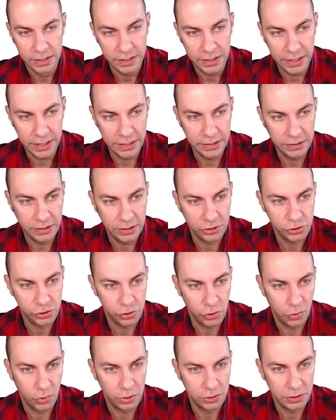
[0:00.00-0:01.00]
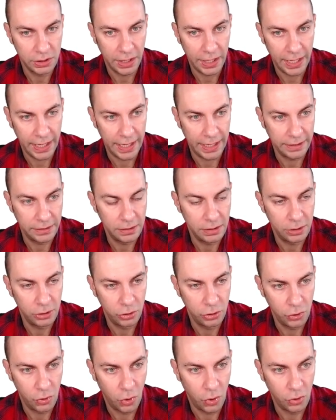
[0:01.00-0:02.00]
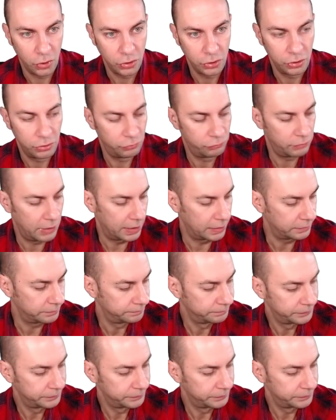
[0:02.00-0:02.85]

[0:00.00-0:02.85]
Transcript: in the short and long run?